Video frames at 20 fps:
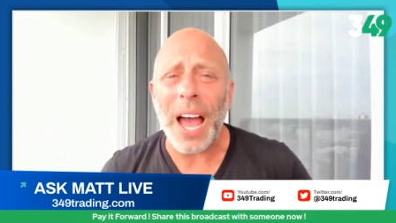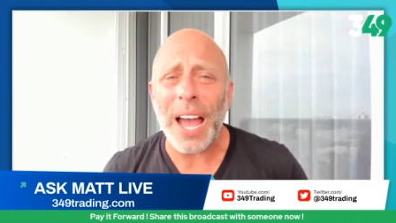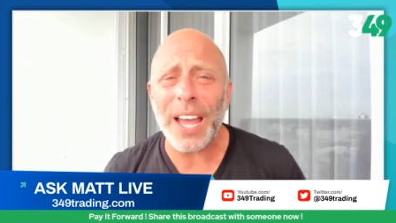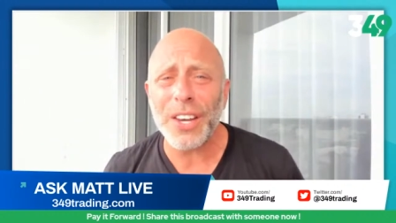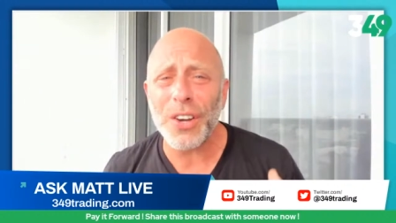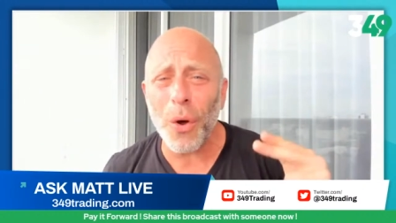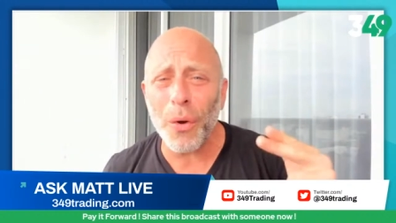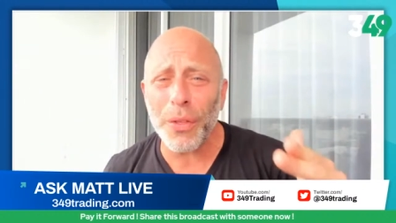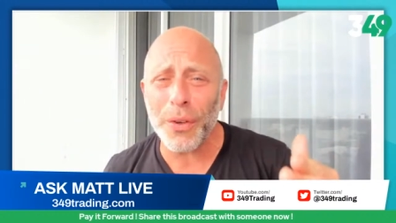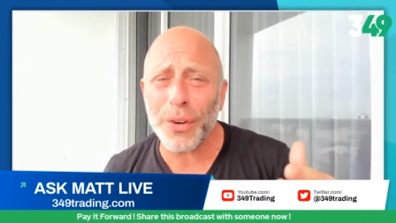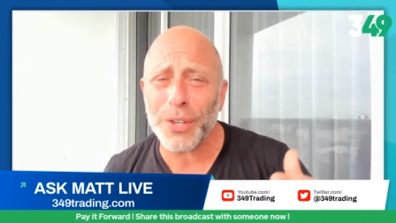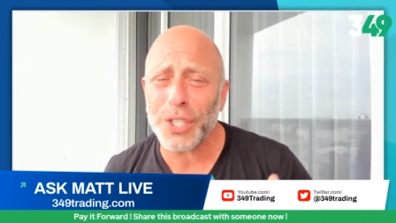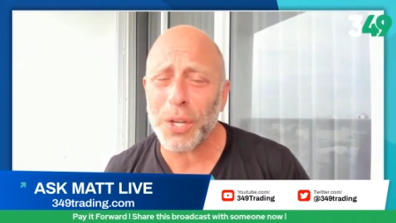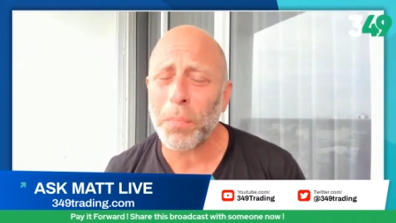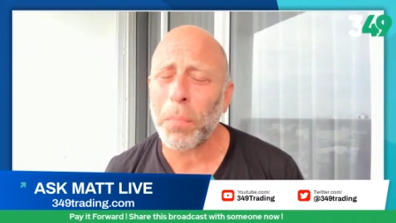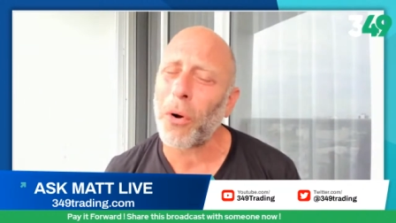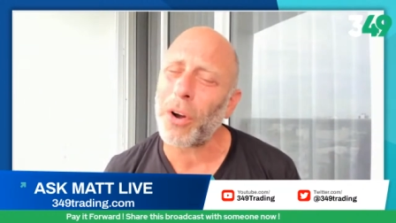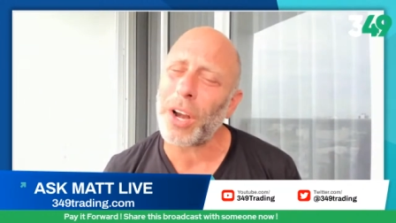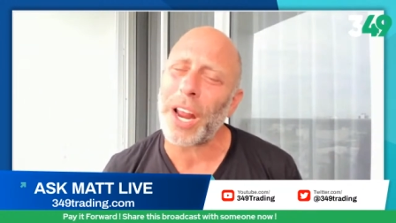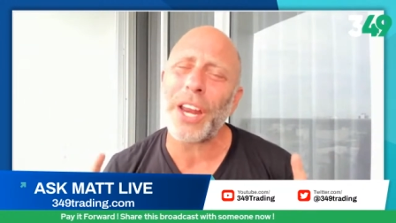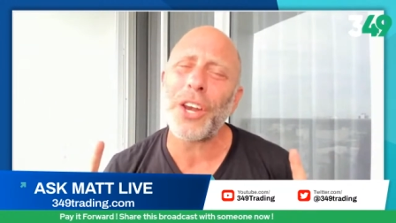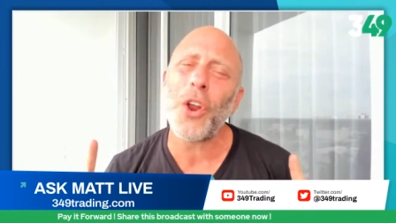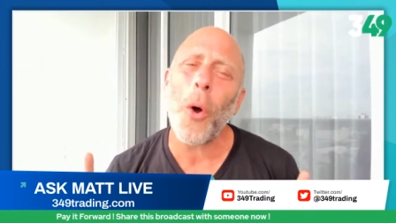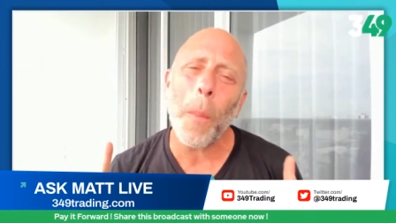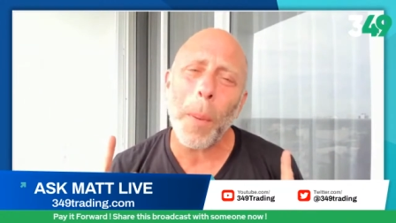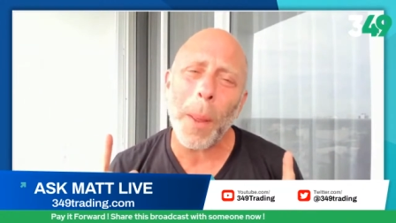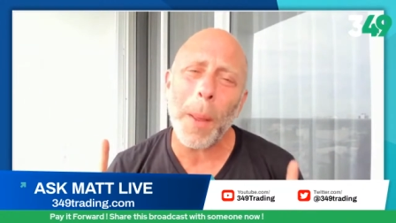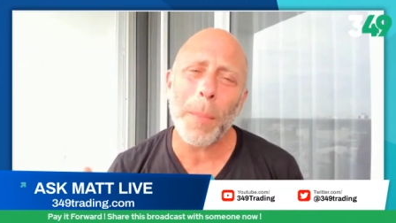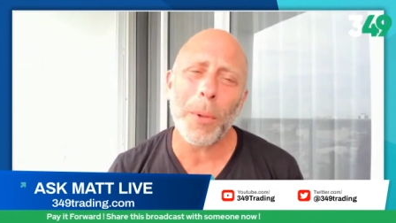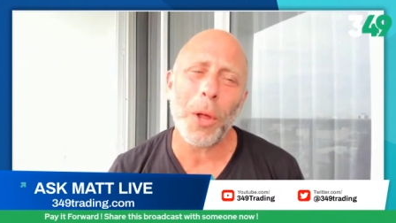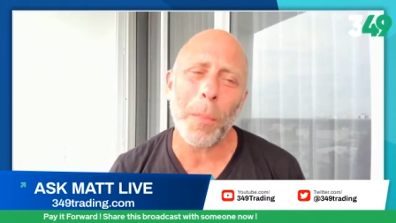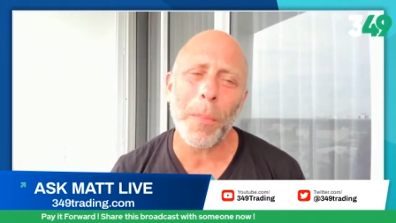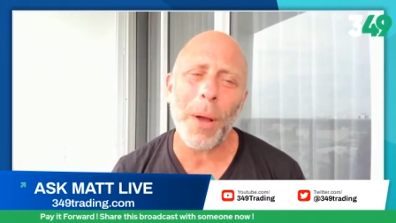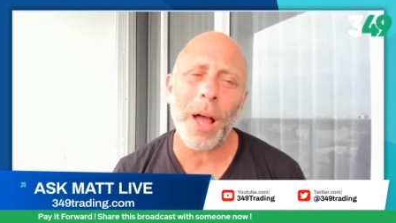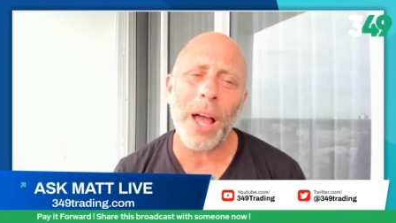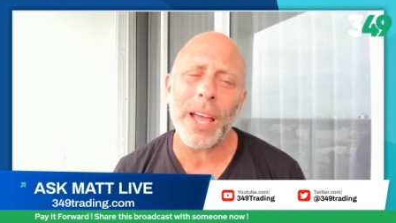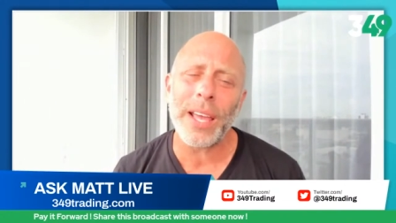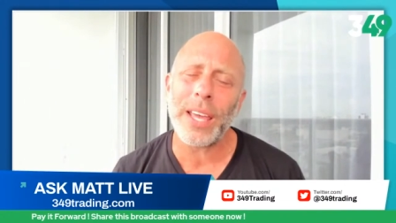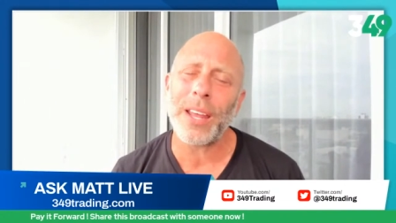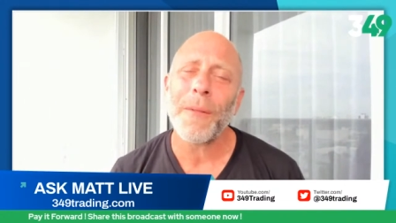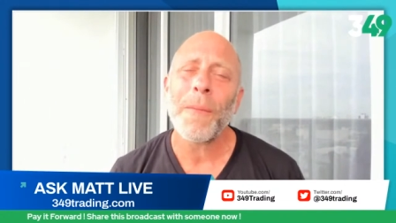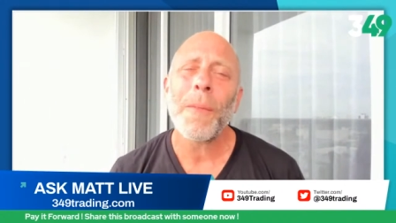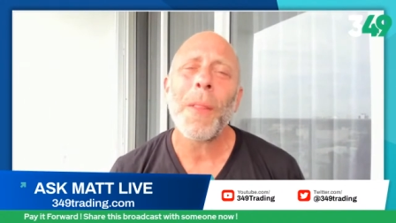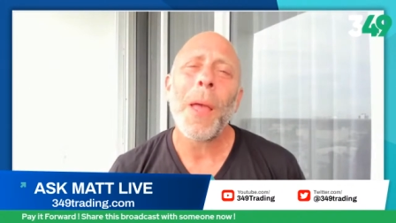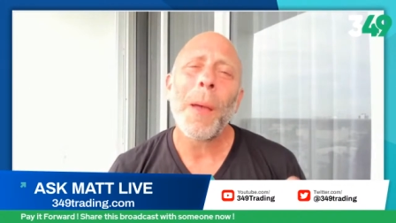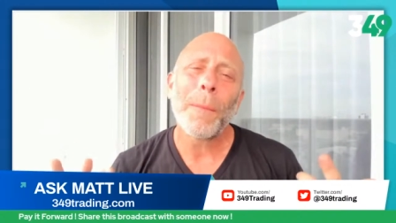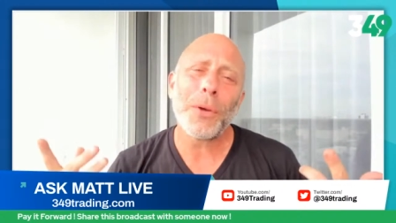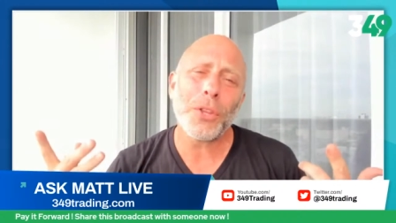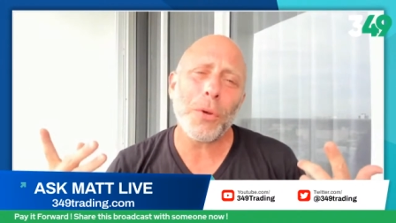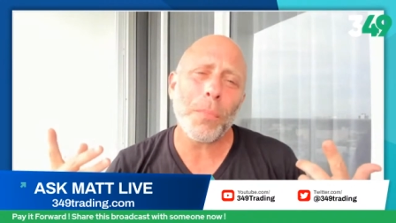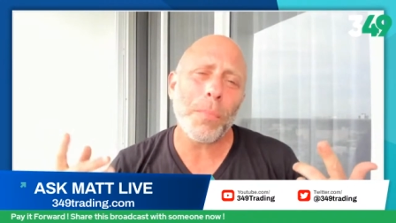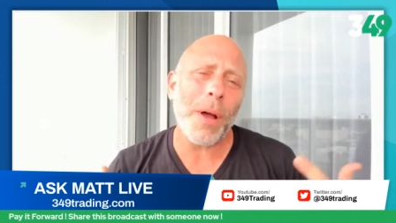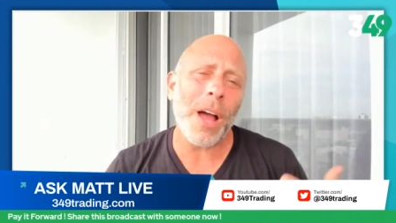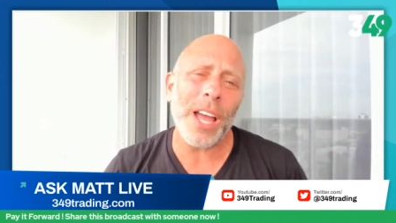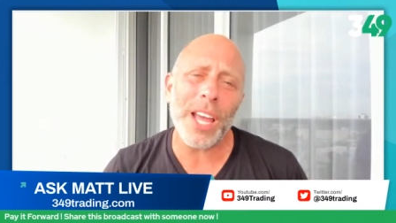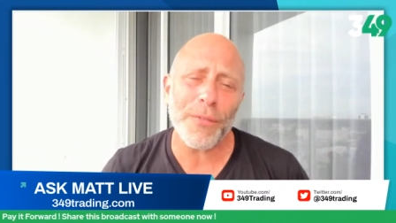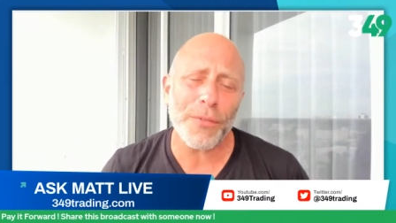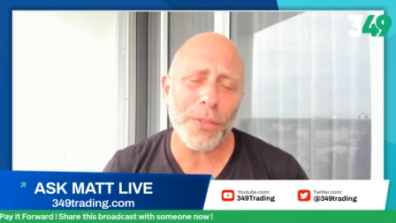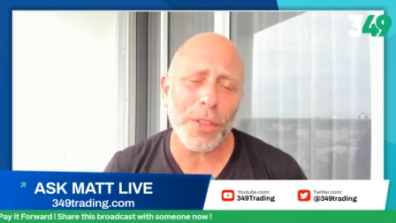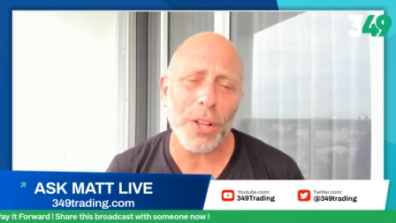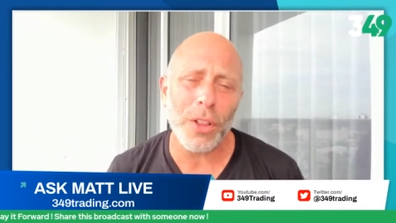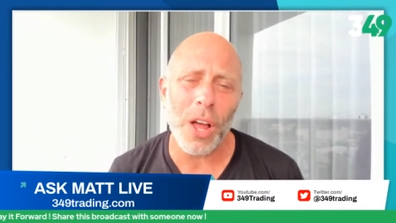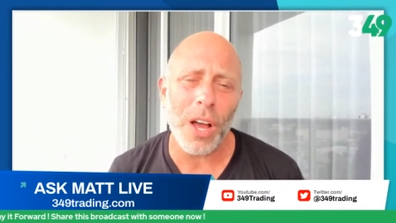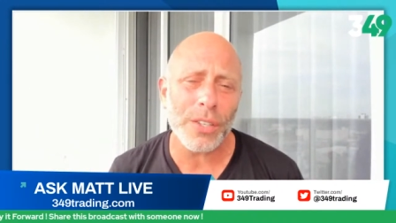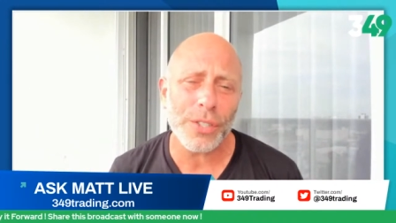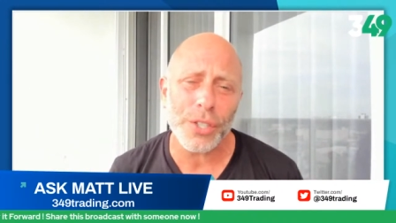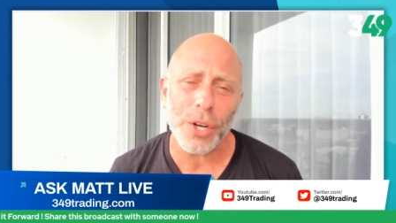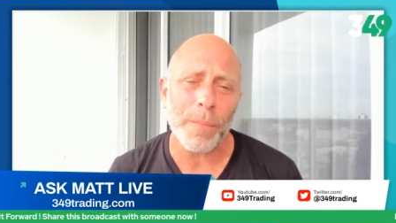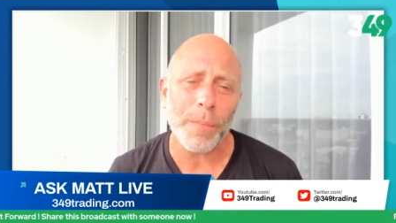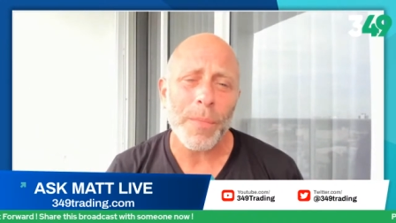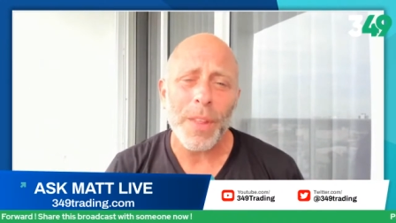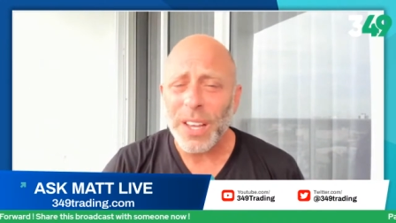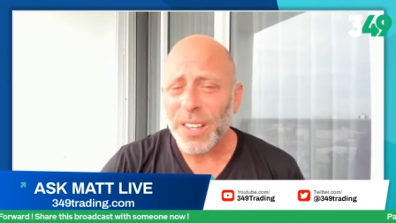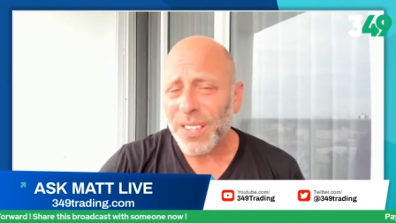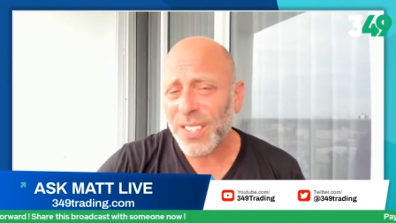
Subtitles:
I know there's support. I know people are buying it, but they're buying it for the long term.